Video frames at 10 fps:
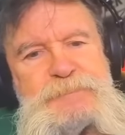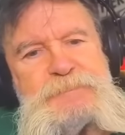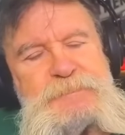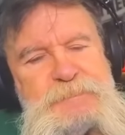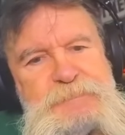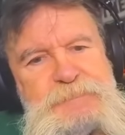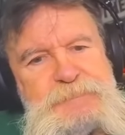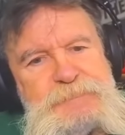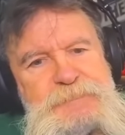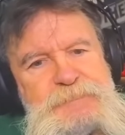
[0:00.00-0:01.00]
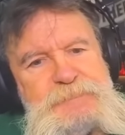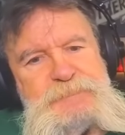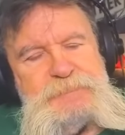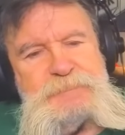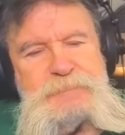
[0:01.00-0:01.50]
we'll uh,
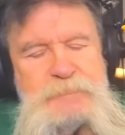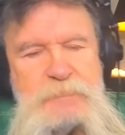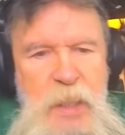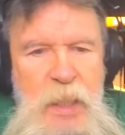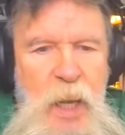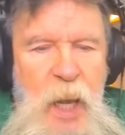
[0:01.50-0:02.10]
we'll move on. Uh,